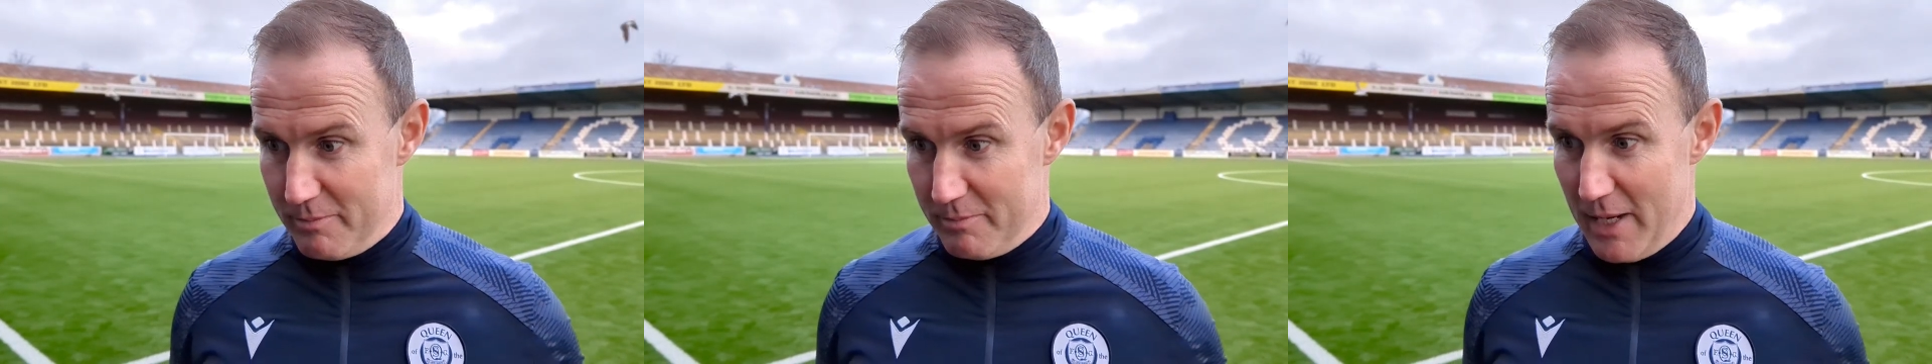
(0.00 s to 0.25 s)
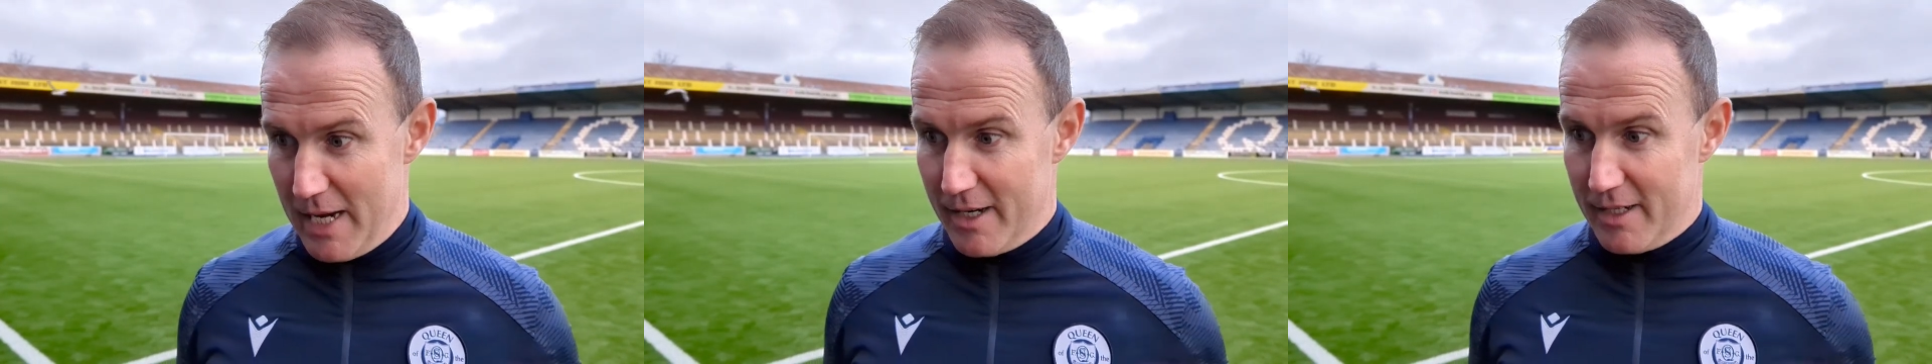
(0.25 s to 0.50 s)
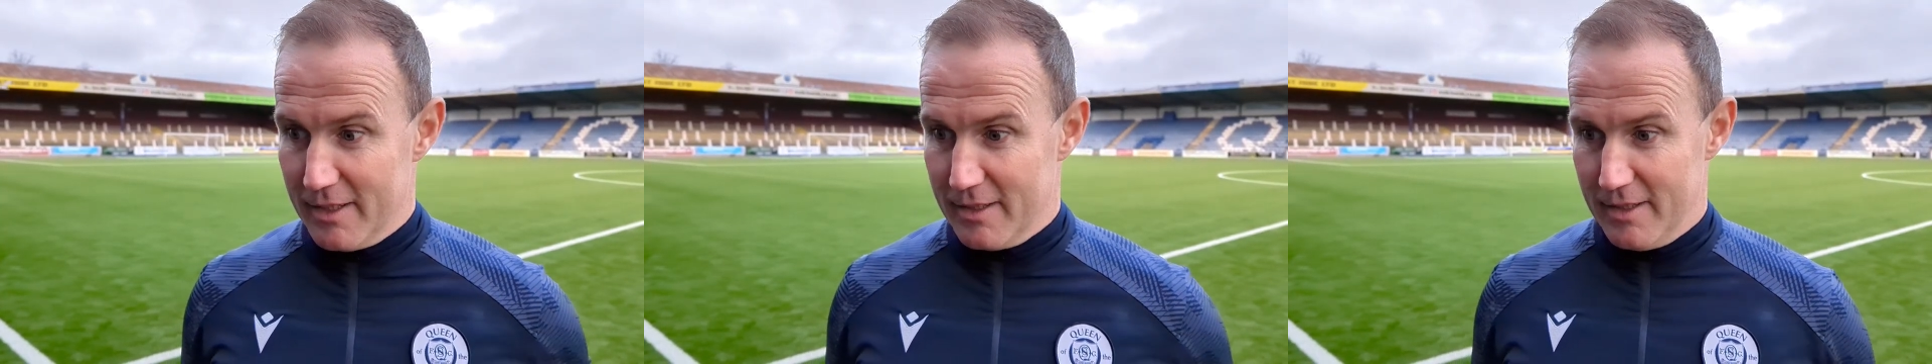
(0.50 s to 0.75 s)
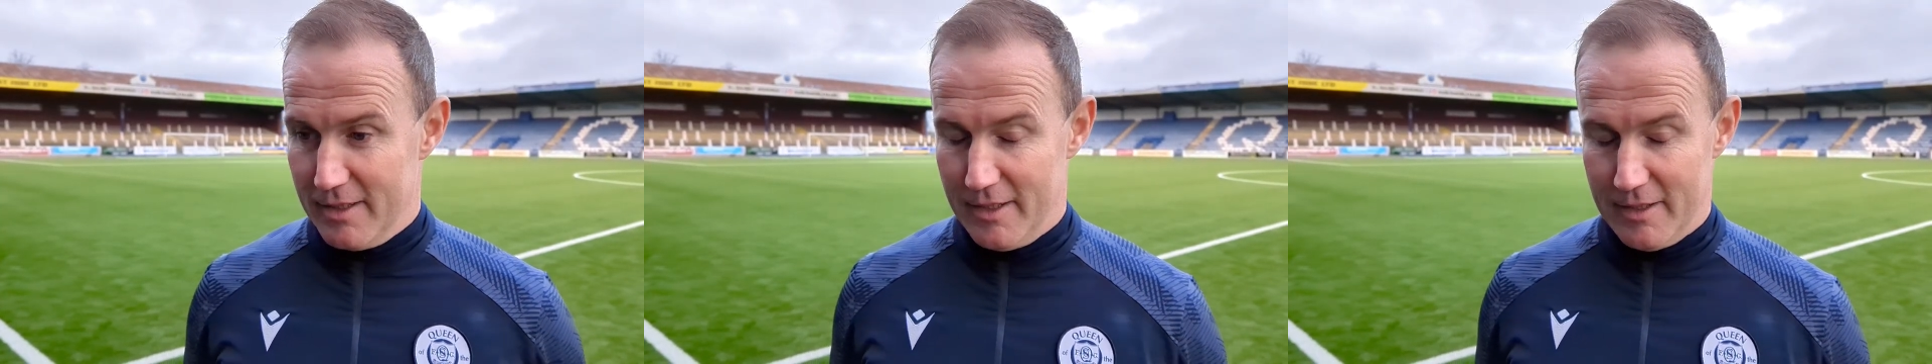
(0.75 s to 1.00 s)
better,
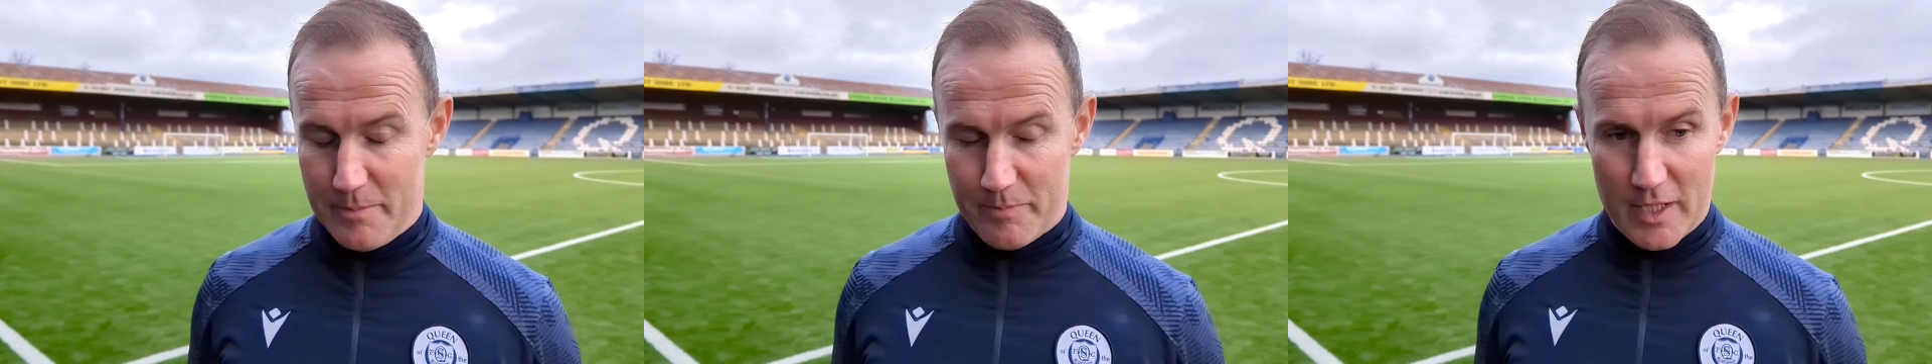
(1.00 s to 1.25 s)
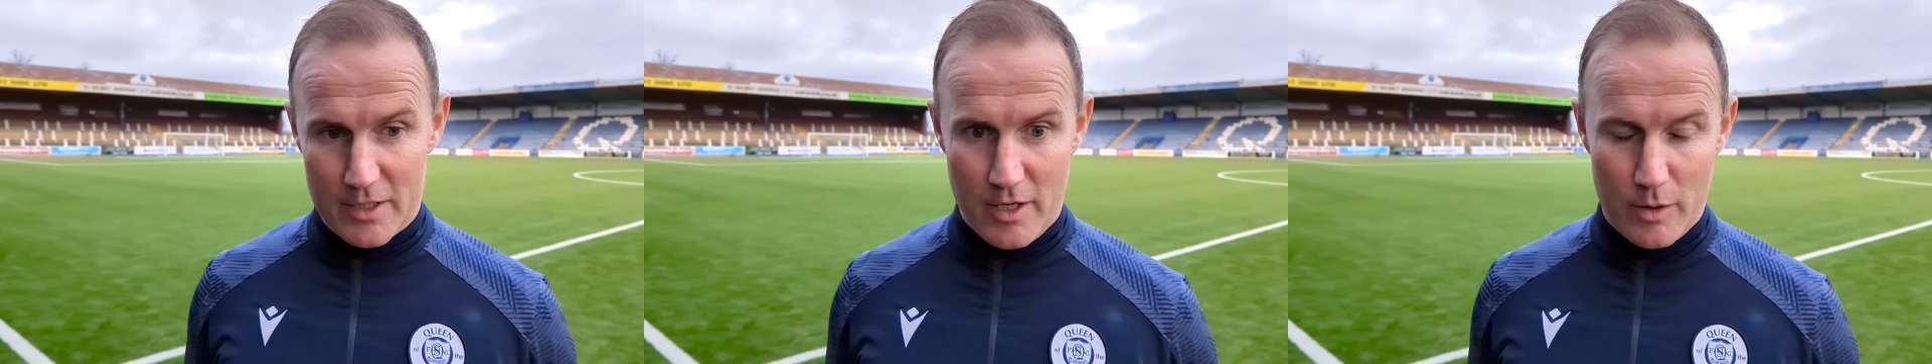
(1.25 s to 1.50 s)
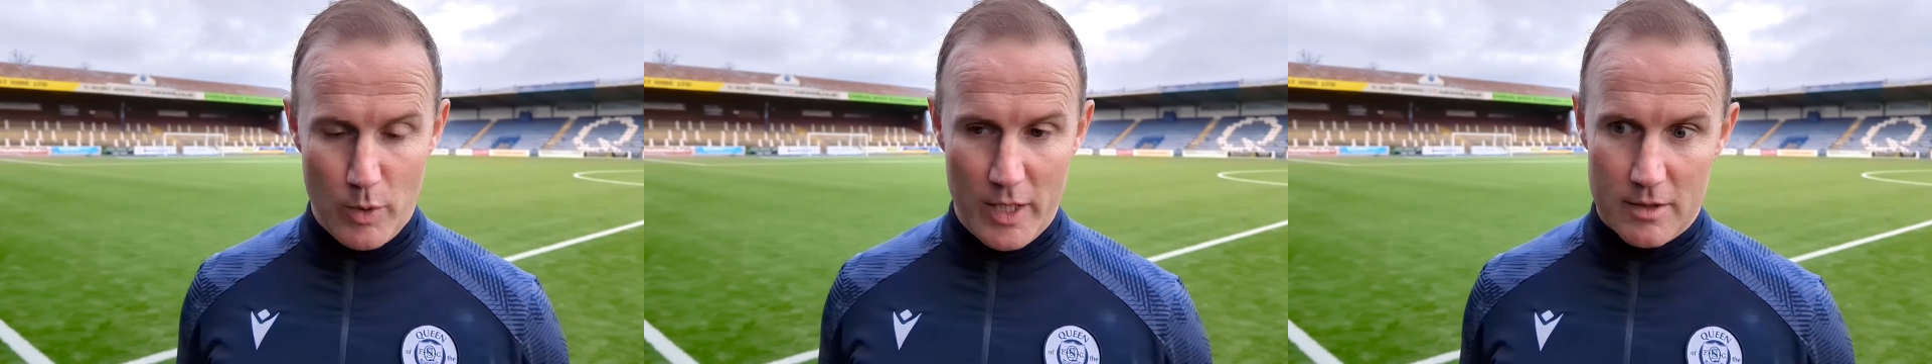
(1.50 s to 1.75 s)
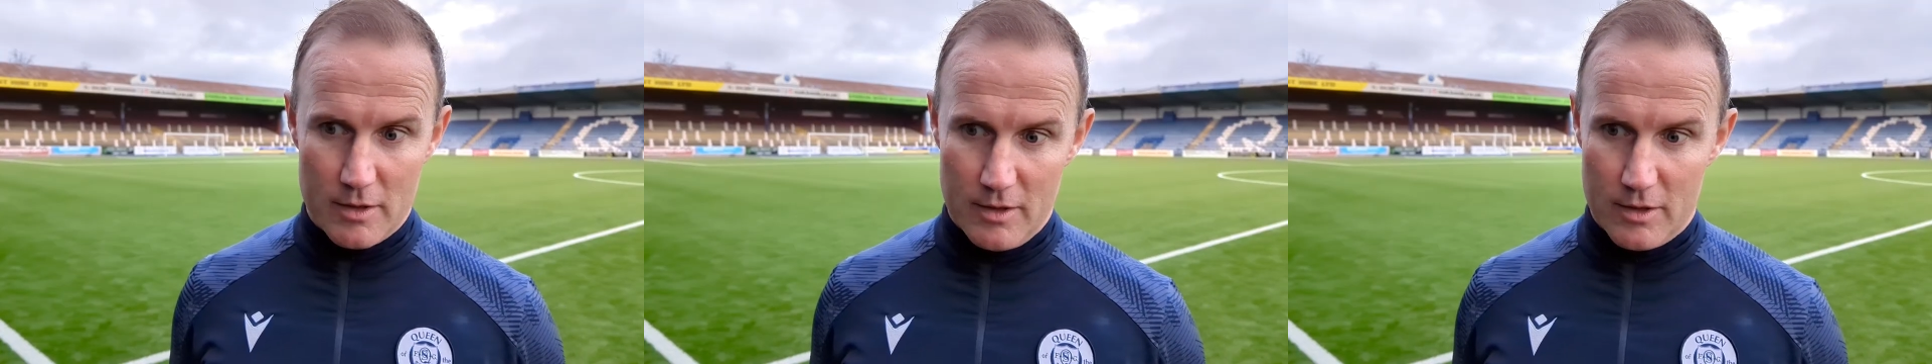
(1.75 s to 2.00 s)
the time
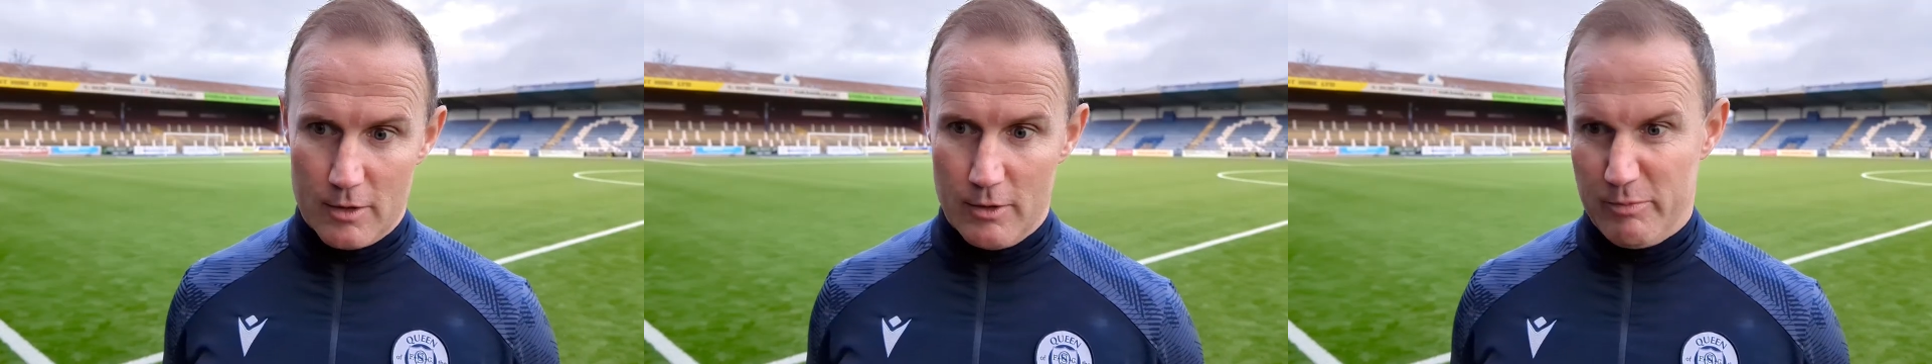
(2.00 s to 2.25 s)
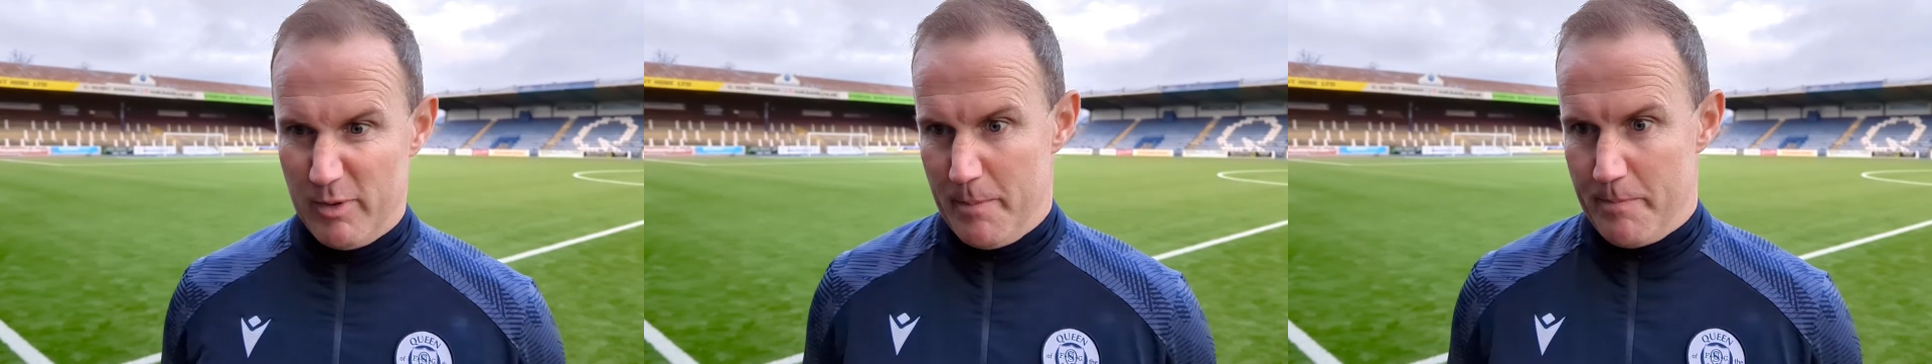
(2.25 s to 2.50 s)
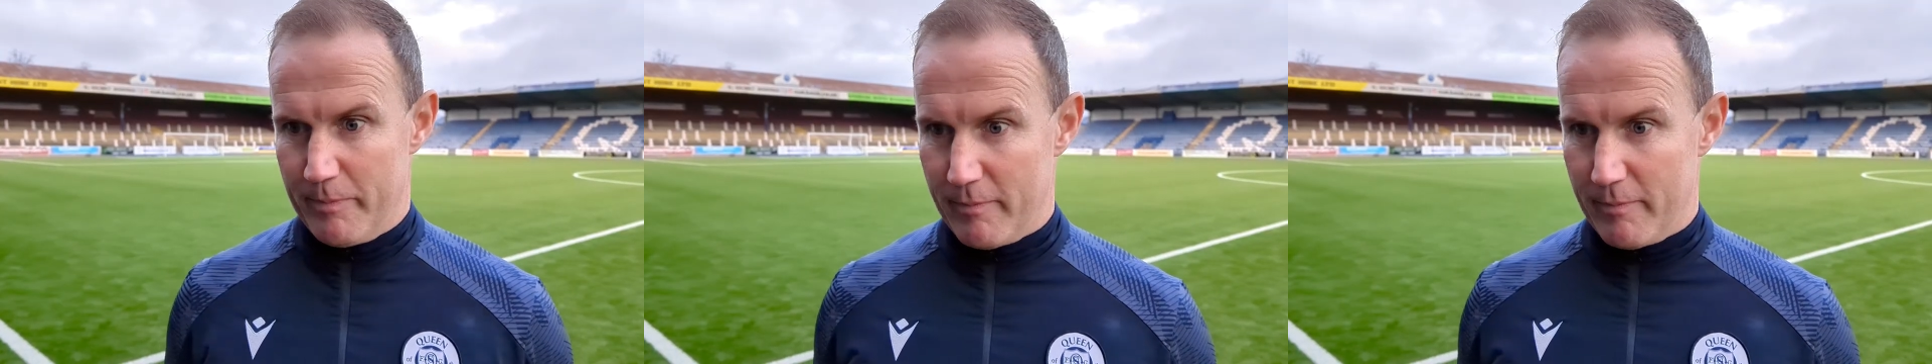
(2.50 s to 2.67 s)
wasting and stuff, but